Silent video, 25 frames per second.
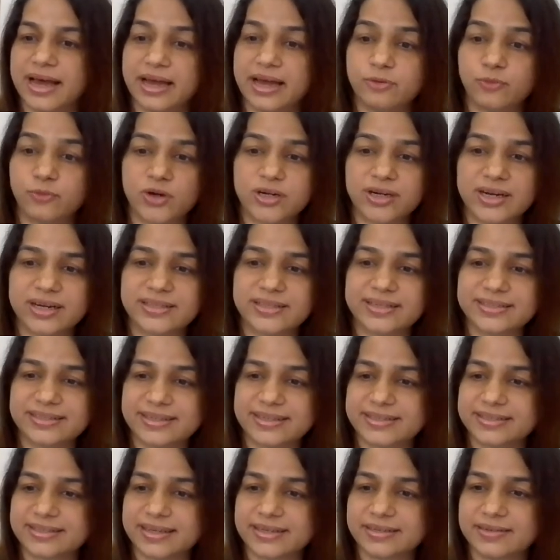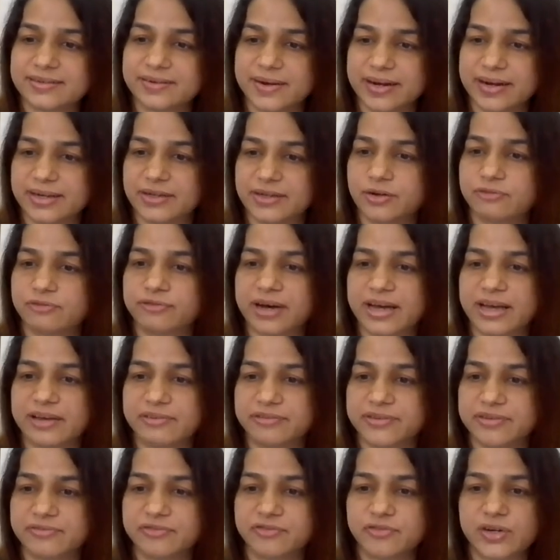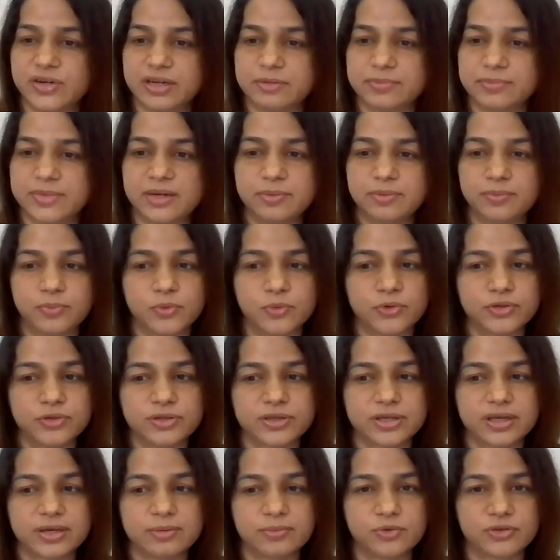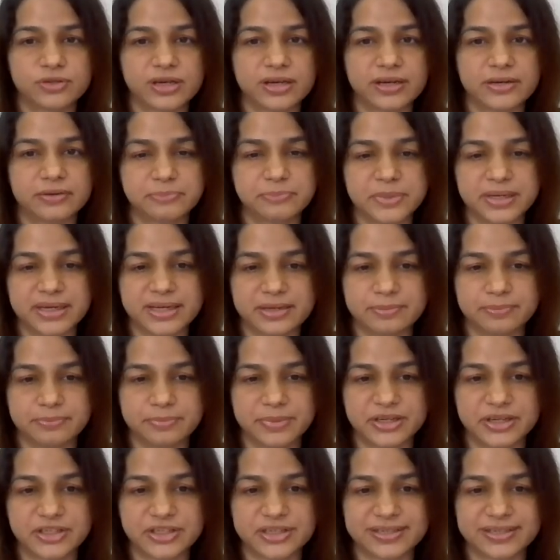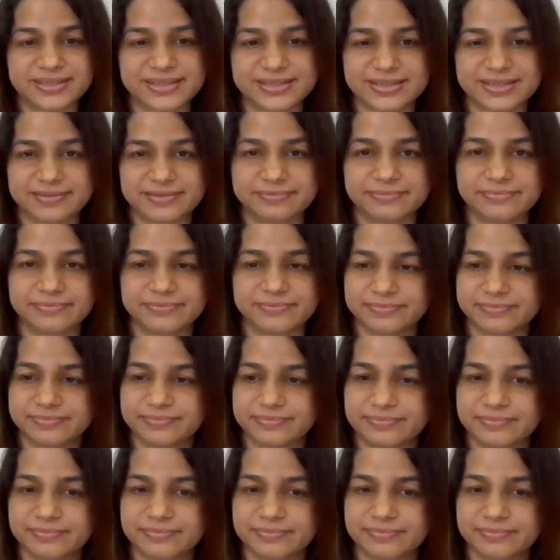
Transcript: And what are the success rate of IVF treatment post chemotherapy in patients?